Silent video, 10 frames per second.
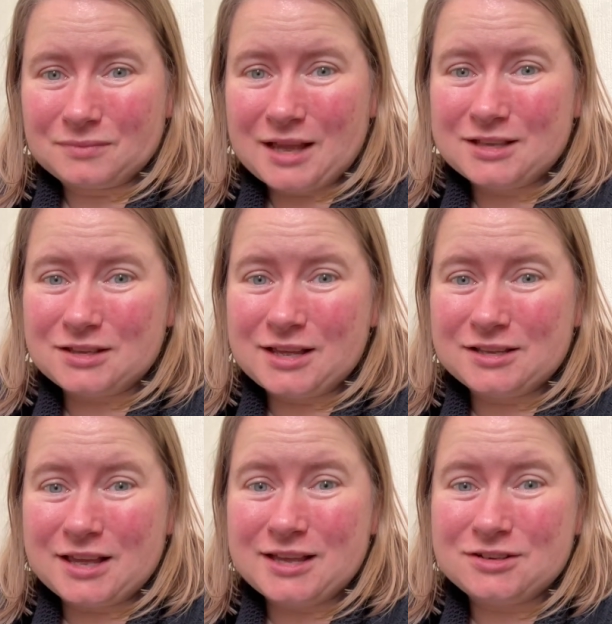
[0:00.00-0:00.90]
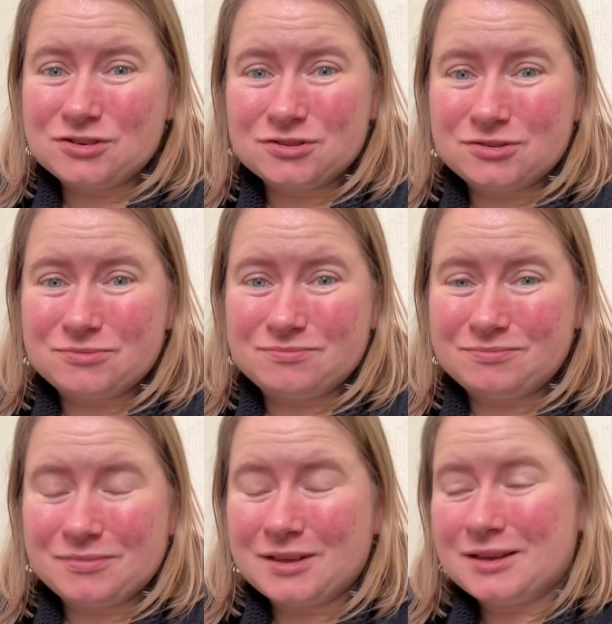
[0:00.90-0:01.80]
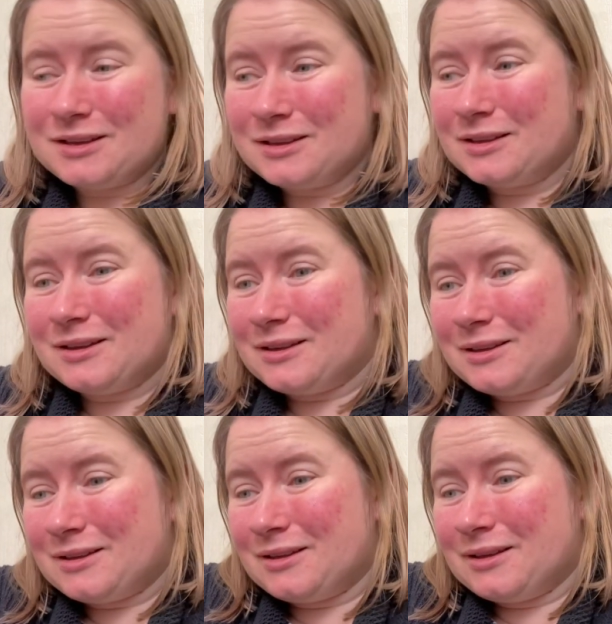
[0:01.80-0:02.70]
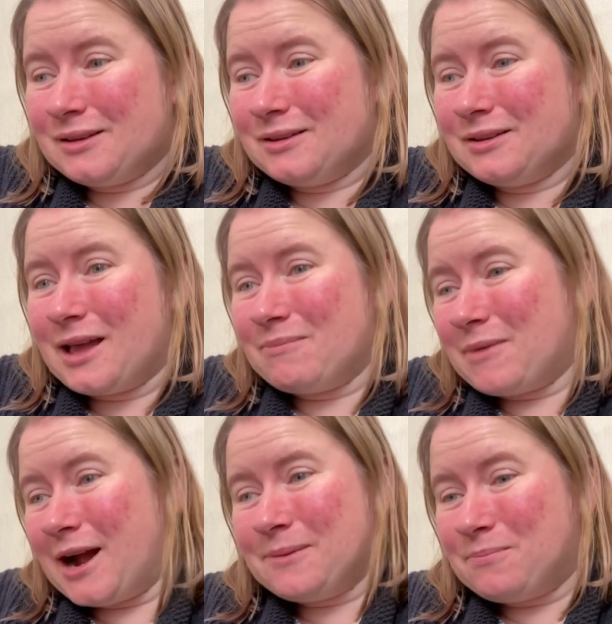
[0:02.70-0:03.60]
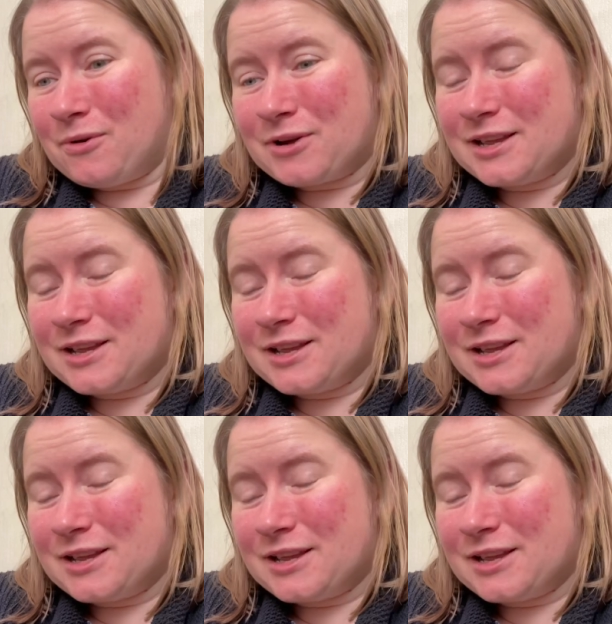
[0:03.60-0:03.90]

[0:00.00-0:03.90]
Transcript: In my book,